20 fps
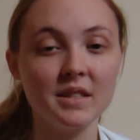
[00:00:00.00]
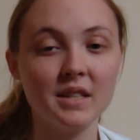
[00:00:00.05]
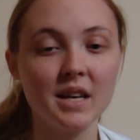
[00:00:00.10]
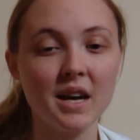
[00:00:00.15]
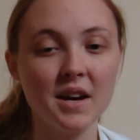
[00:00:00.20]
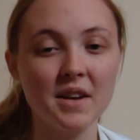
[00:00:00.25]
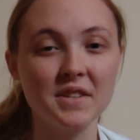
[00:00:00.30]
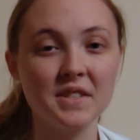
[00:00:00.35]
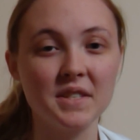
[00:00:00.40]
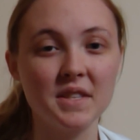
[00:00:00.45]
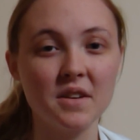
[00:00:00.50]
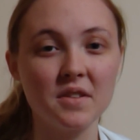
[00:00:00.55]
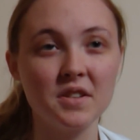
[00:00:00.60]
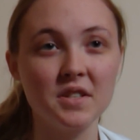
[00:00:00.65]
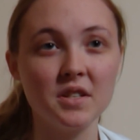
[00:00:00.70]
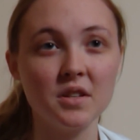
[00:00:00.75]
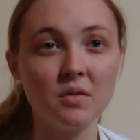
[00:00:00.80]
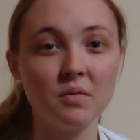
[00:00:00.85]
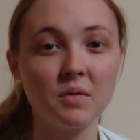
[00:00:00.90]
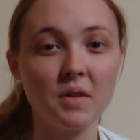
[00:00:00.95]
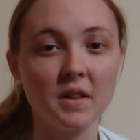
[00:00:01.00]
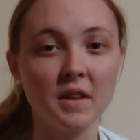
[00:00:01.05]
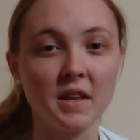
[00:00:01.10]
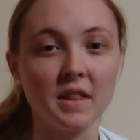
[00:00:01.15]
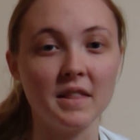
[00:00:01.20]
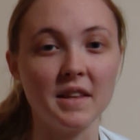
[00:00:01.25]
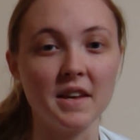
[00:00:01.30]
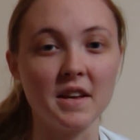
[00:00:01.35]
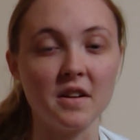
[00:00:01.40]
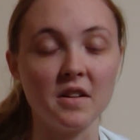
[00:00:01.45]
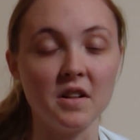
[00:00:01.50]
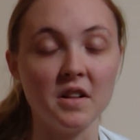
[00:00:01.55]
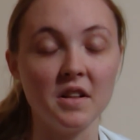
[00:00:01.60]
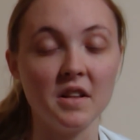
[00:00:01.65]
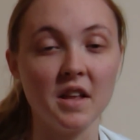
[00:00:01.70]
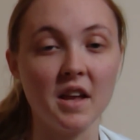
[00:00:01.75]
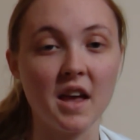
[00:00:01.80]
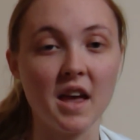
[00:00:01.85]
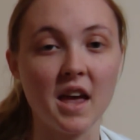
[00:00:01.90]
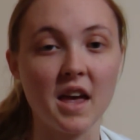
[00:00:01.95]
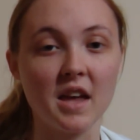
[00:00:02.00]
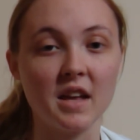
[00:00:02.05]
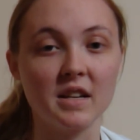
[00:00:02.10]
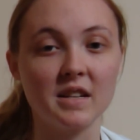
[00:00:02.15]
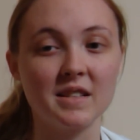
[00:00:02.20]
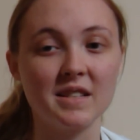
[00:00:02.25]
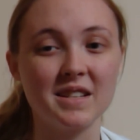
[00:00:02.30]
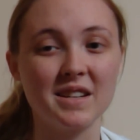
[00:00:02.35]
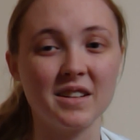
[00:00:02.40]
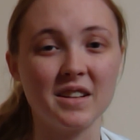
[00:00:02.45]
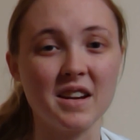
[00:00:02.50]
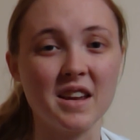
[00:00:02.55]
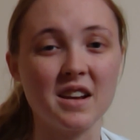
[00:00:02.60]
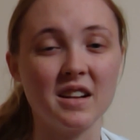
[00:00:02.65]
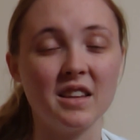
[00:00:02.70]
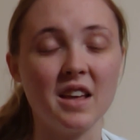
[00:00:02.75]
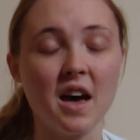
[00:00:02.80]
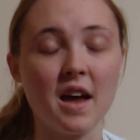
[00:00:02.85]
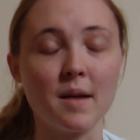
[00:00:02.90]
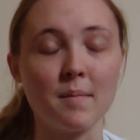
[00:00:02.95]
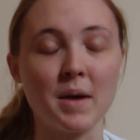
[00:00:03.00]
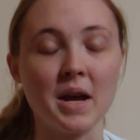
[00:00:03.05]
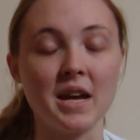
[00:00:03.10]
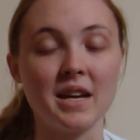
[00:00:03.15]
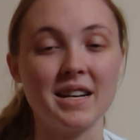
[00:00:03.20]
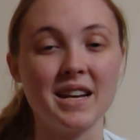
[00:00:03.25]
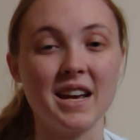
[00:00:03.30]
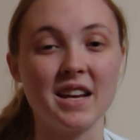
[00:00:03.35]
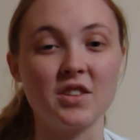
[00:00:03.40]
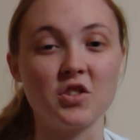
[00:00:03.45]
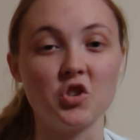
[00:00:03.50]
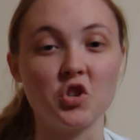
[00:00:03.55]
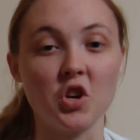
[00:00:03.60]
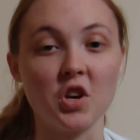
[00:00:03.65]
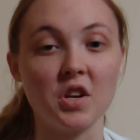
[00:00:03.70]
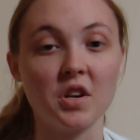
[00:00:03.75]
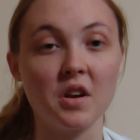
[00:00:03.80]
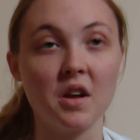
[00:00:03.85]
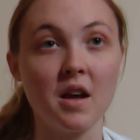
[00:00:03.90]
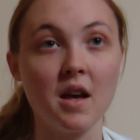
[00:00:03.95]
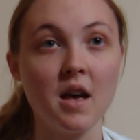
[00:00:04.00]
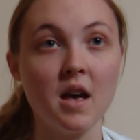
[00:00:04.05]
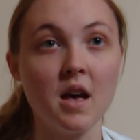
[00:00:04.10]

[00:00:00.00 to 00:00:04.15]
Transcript: because they're still really little and still need a lot of my attention.